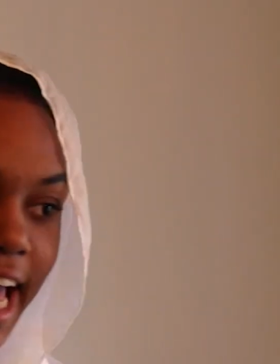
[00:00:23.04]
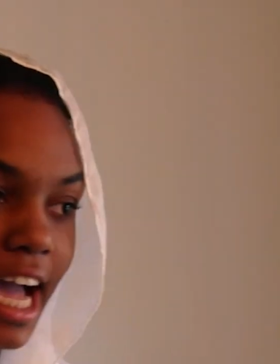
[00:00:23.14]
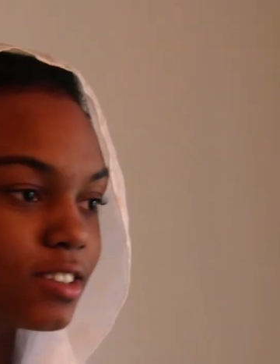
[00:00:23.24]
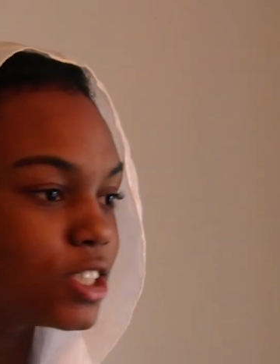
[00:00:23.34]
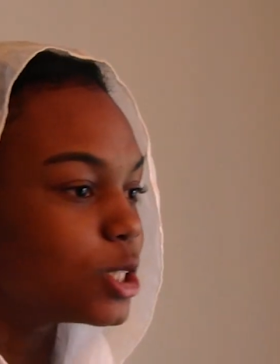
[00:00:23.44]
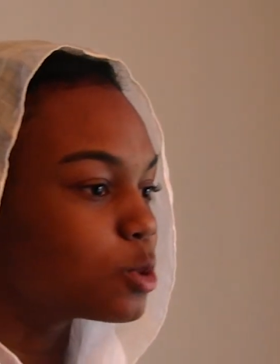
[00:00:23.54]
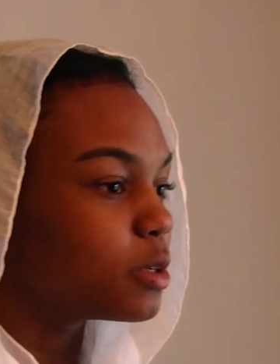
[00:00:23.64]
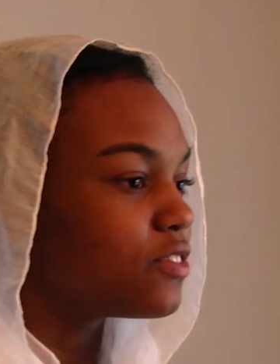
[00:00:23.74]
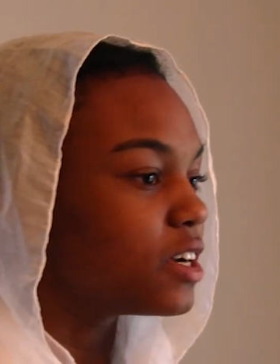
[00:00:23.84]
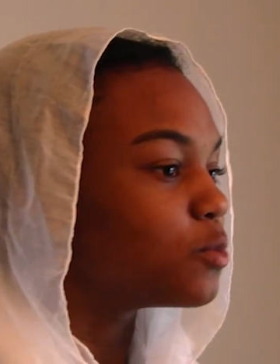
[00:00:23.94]
down to the
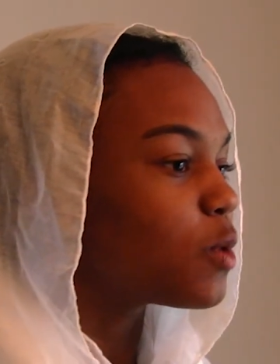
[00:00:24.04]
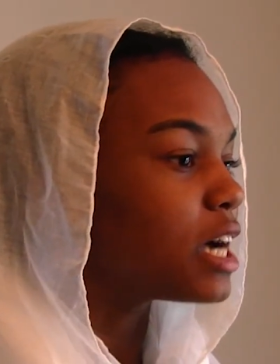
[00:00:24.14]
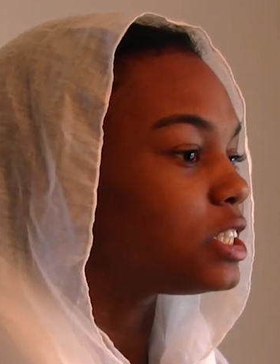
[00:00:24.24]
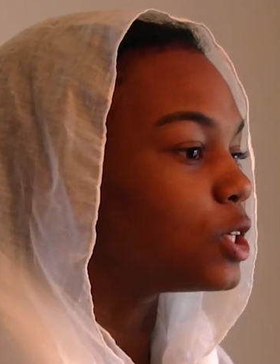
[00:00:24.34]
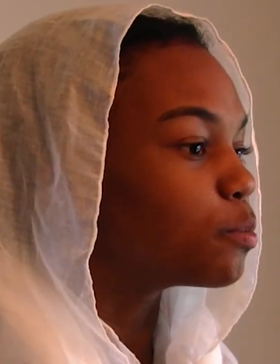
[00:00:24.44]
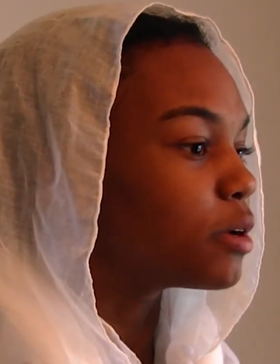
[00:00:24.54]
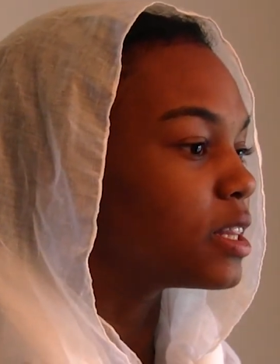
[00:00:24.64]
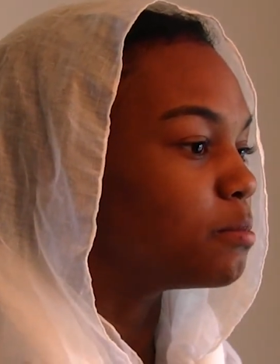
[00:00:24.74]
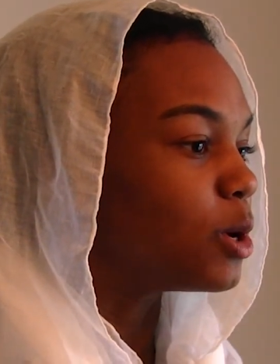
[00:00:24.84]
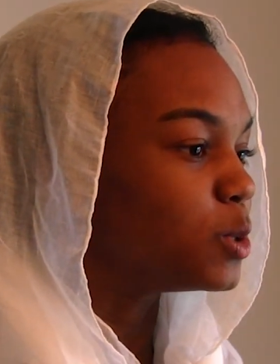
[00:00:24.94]
river and watch your
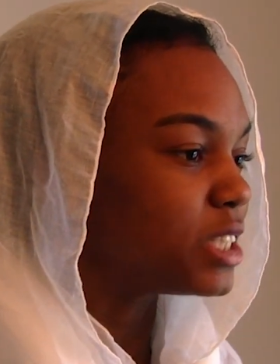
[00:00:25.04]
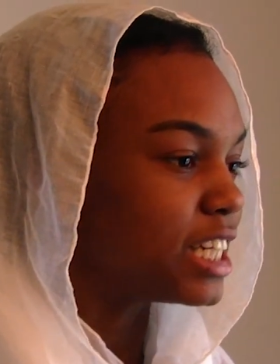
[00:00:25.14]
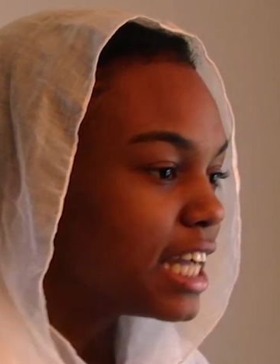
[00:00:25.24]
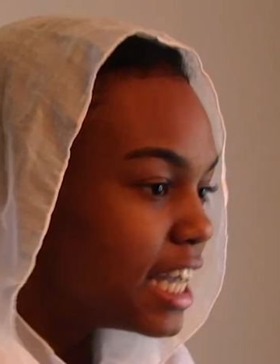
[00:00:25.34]
brother Moses.